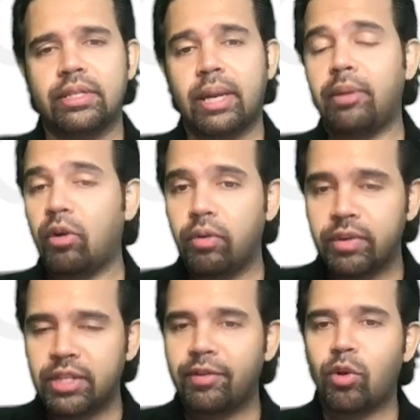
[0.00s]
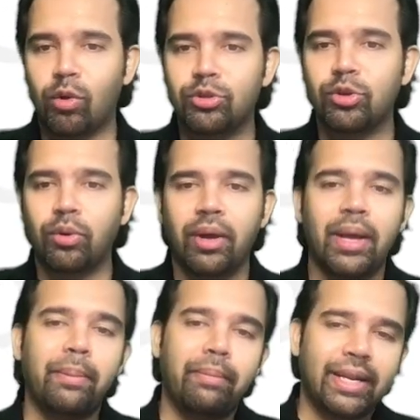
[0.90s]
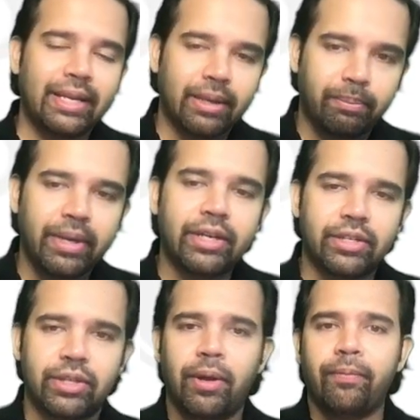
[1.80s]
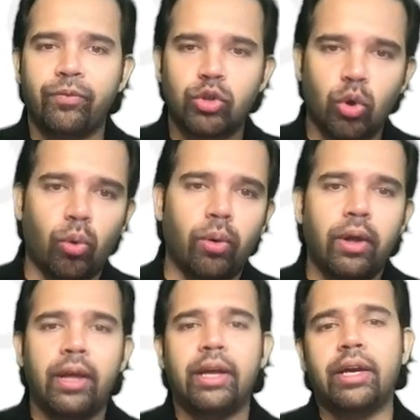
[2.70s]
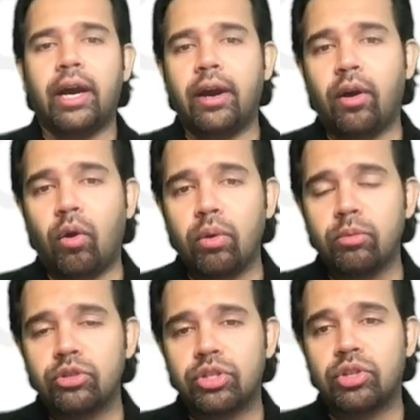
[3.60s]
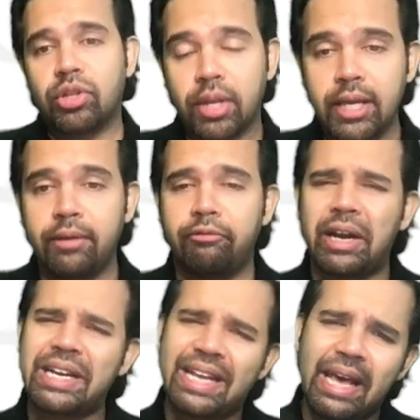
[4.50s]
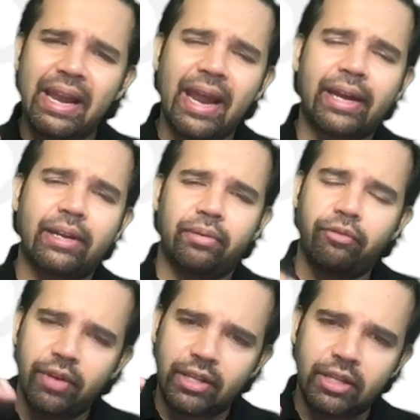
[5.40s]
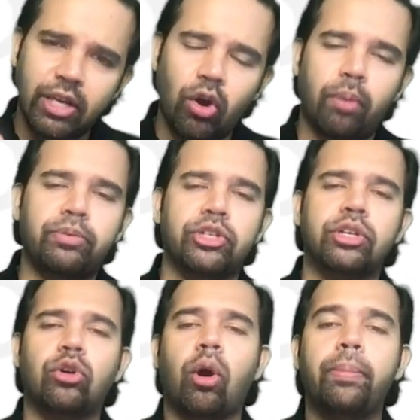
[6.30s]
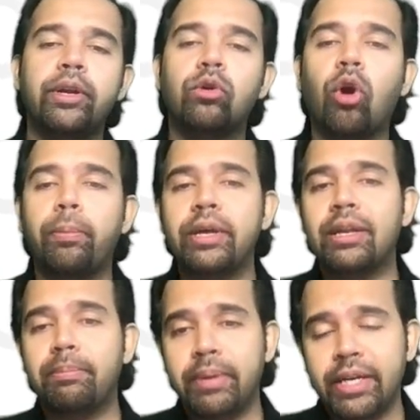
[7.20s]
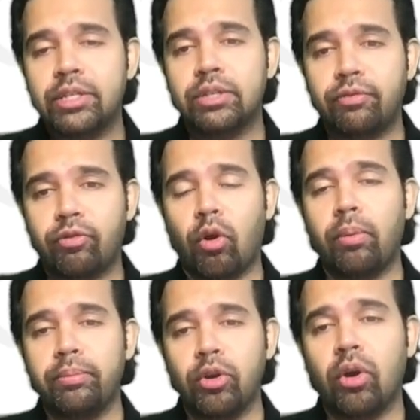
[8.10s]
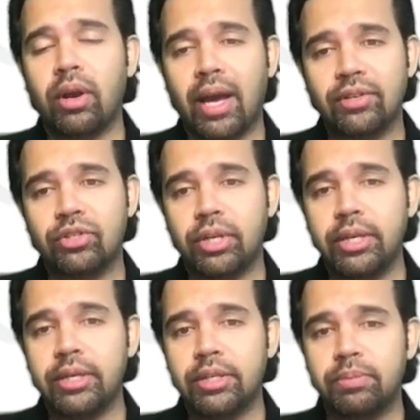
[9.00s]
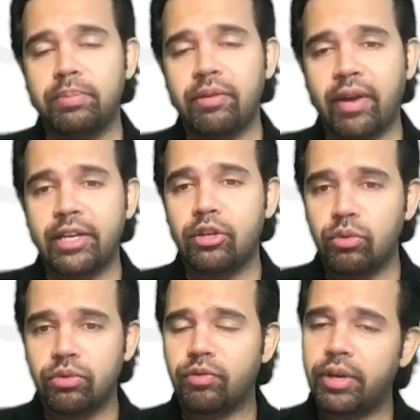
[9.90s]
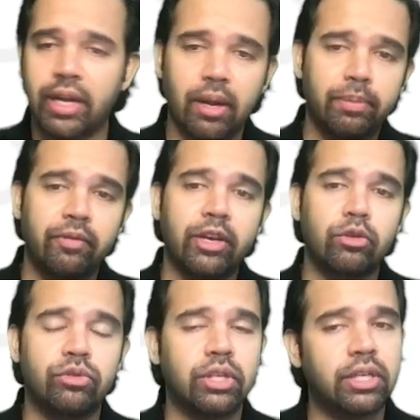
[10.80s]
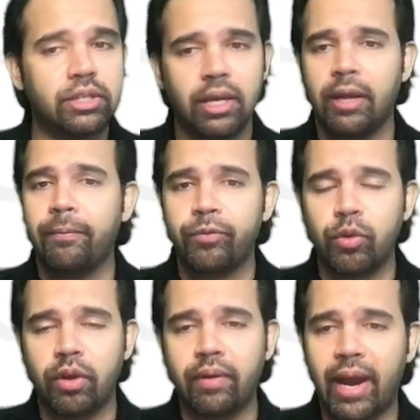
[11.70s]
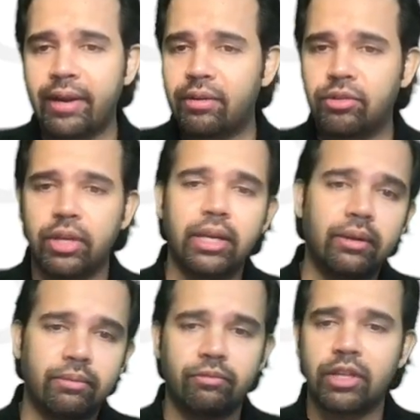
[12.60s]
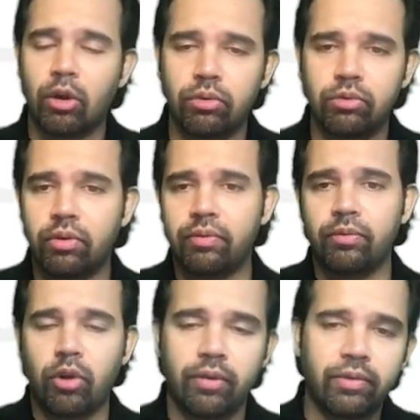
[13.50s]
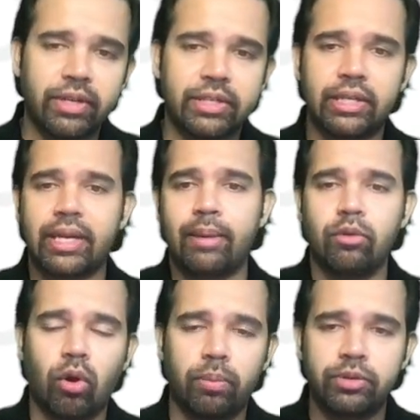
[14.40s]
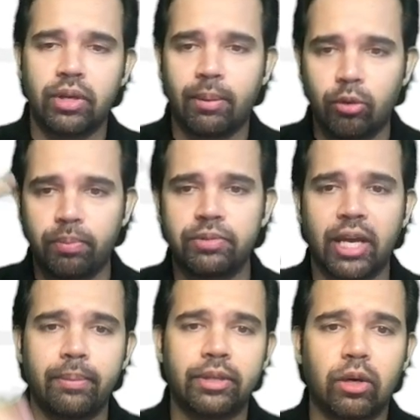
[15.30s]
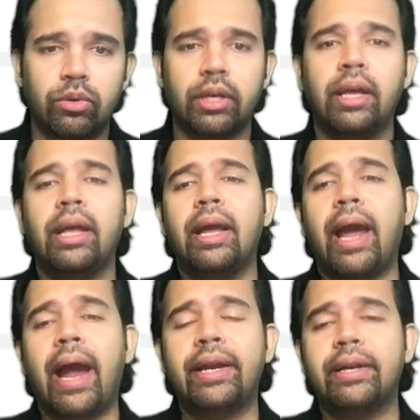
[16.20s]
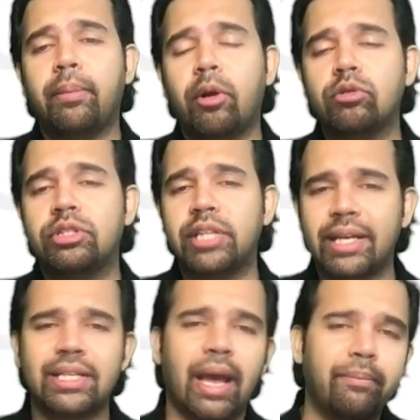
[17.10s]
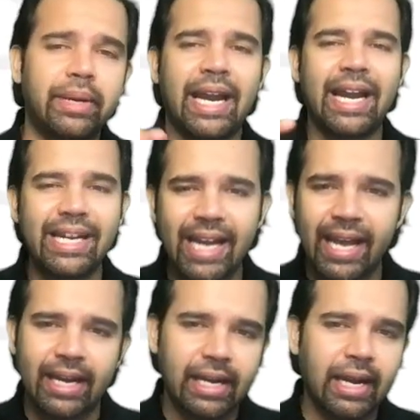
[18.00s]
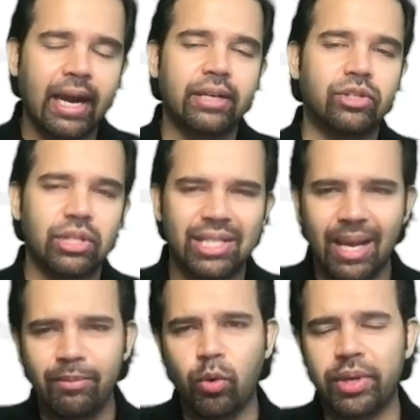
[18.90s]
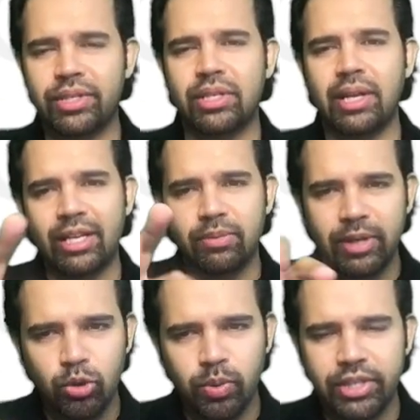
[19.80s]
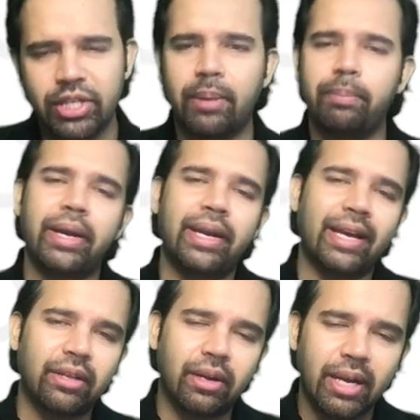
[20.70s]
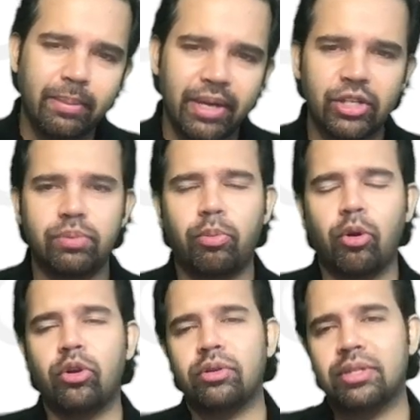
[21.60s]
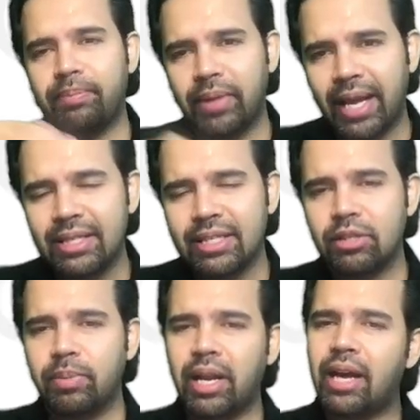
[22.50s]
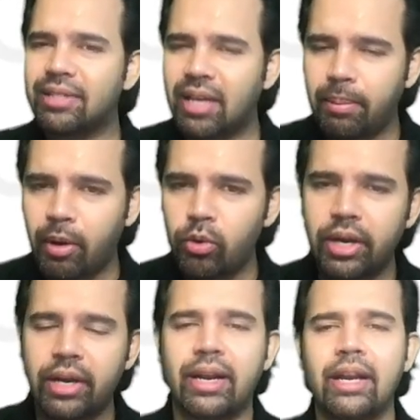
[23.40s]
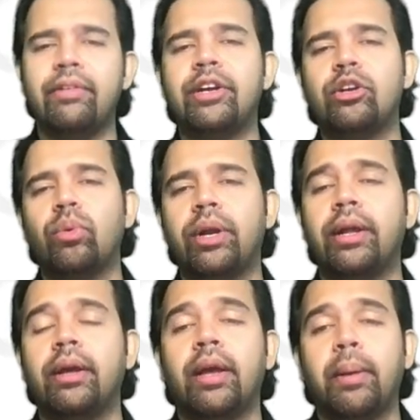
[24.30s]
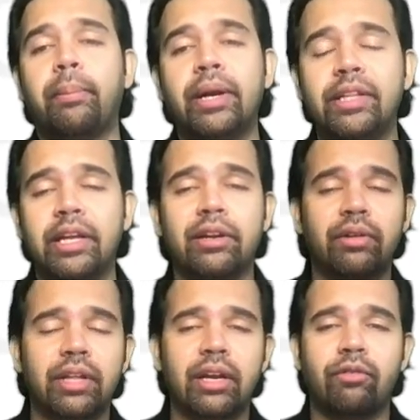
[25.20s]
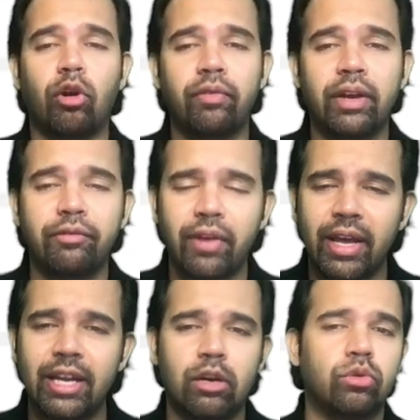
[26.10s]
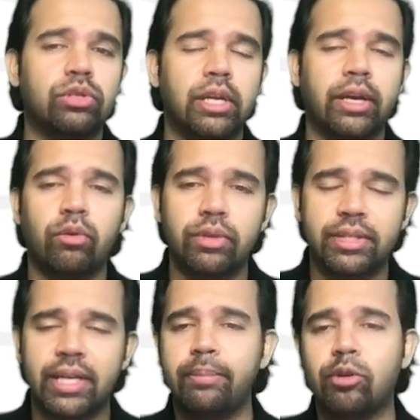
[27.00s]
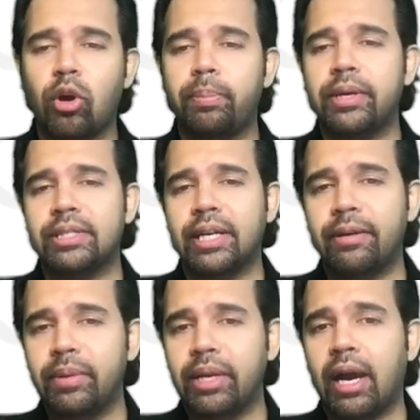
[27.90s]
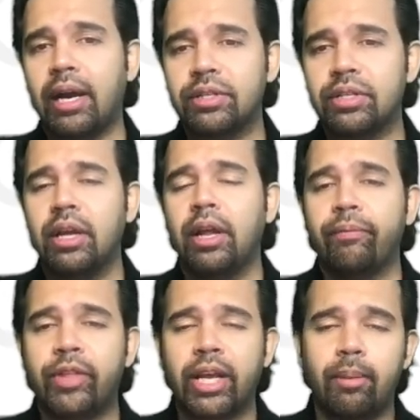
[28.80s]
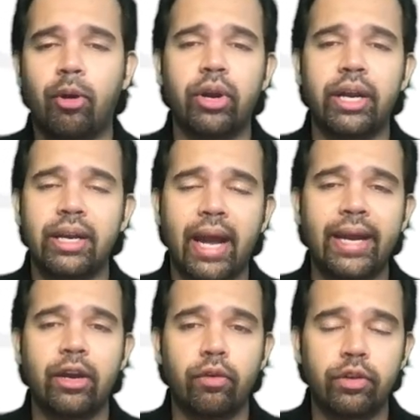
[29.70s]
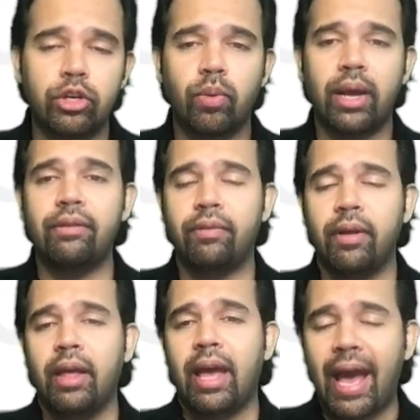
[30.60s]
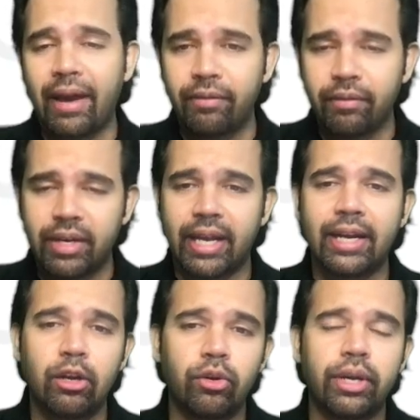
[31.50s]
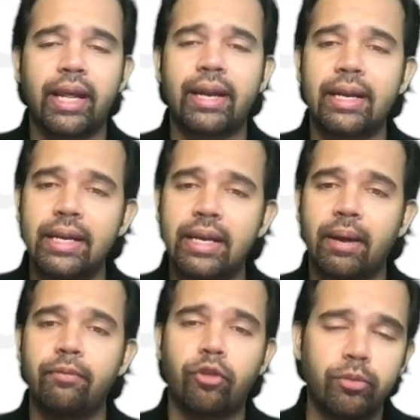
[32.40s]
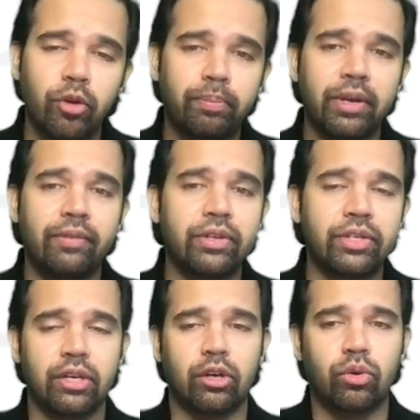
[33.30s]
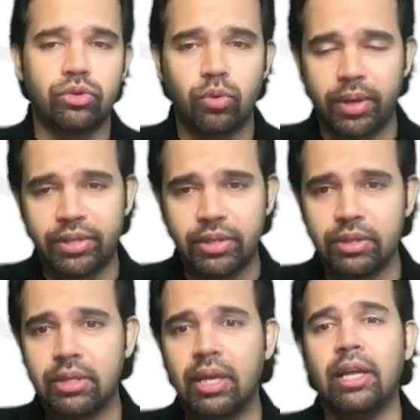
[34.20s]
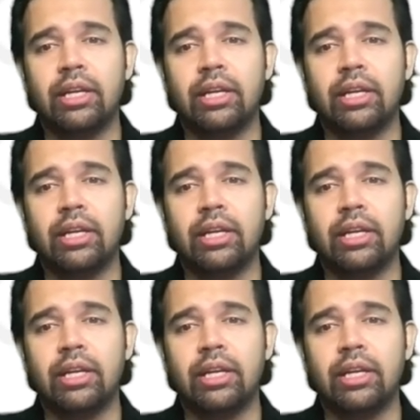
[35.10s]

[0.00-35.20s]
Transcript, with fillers: this time. However, there were also many repeats. So uh, almost three were direct with the option copy to copy repeats from your last three years PYQs. We've done our PYQ series you would have had three without you have not even wasted time lo option aapko sare pata hote and about six have been indirectly asked the same question has been twisted a bit either an image is put or something else has been asked about it relevant to it but they're they're revolving very closely around the same topics that have been asked think about it nine out of the 12 have directly or indirectly come from your previous year's questions